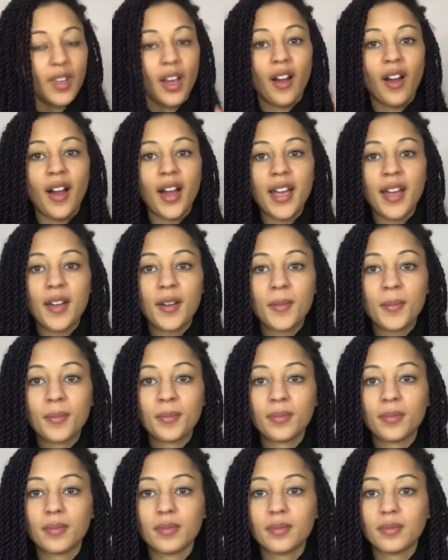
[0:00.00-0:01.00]
I
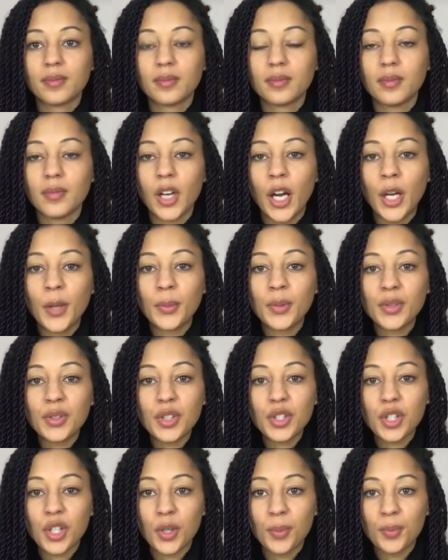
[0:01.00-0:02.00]
um, opened
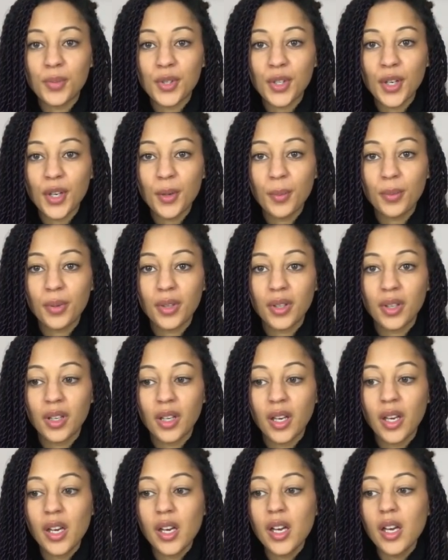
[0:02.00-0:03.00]
the tubs up
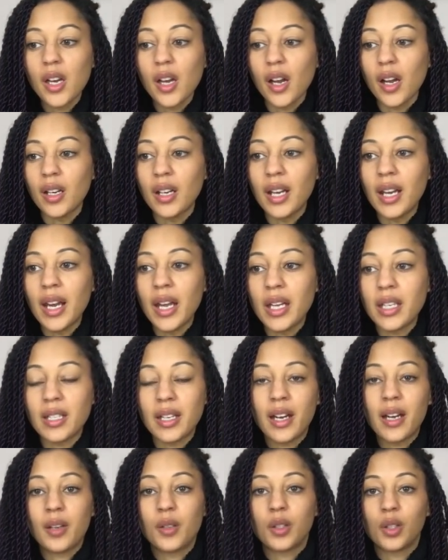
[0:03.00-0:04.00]
and I laid
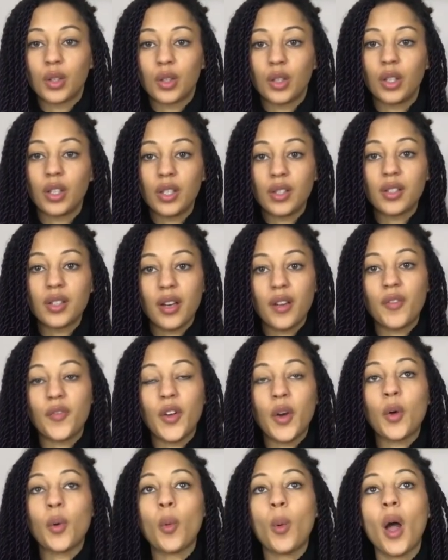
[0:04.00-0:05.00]
out the colours that I
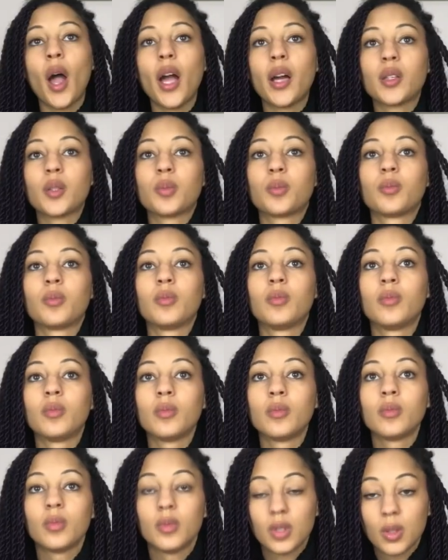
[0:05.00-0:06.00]
felt worked
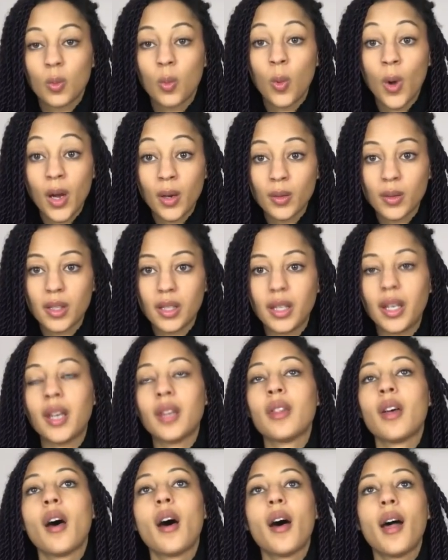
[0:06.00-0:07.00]
well
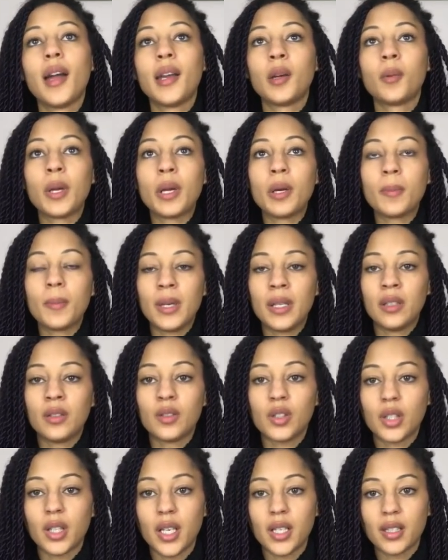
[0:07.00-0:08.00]
together and I went on
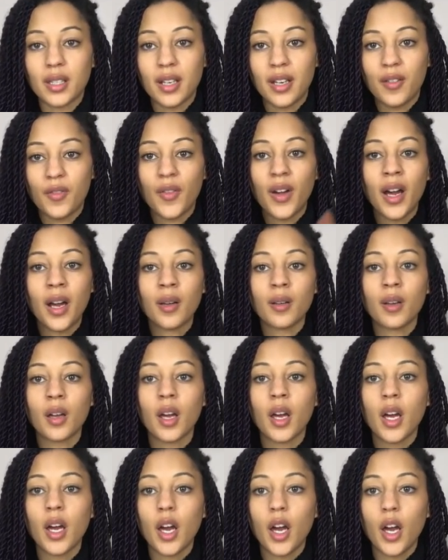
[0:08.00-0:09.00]
Pinterest and I found
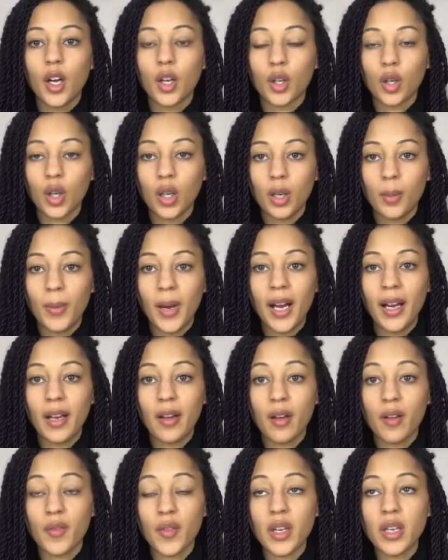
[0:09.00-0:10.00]
a colour
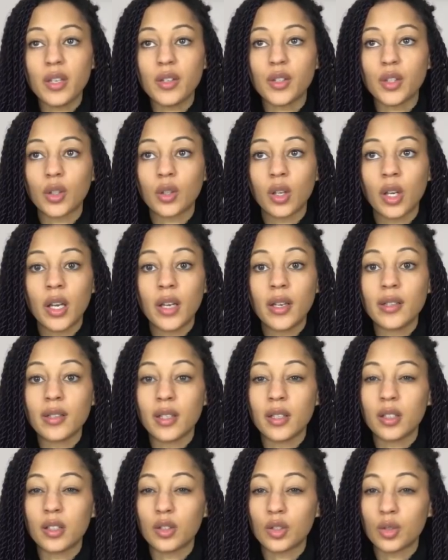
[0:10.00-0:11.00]
palette of Easter colours
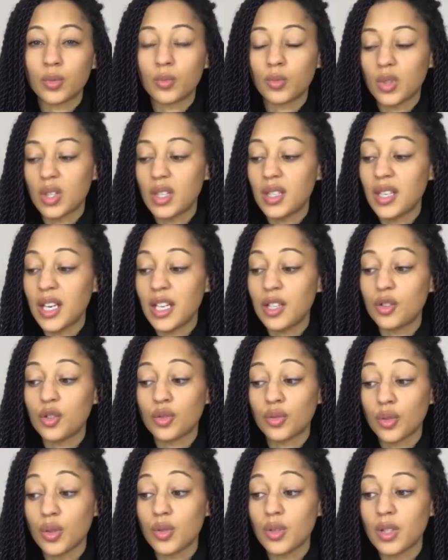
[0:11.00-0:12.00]
and I just stayed
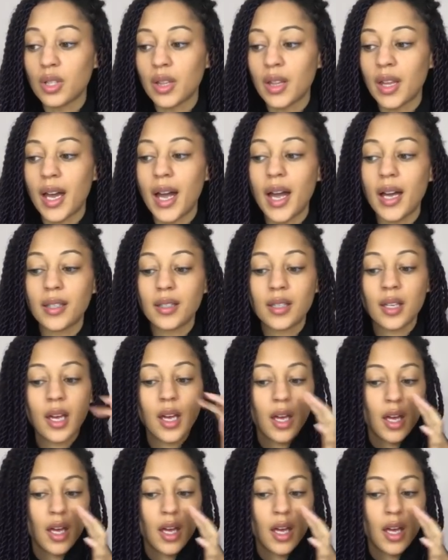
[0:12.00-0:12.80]
true to that